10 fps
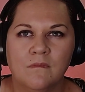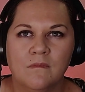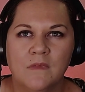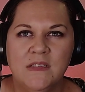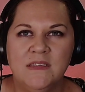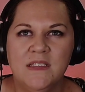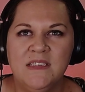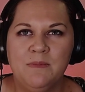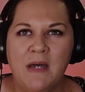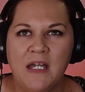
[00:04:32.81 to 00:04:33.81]
Is
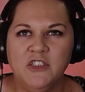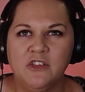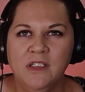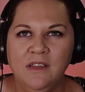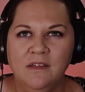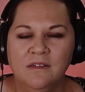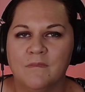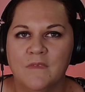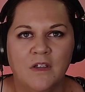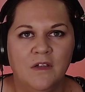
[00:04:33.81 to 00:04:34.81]
this Marjorie?
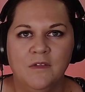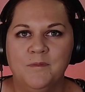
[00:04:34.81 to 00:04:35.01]
No.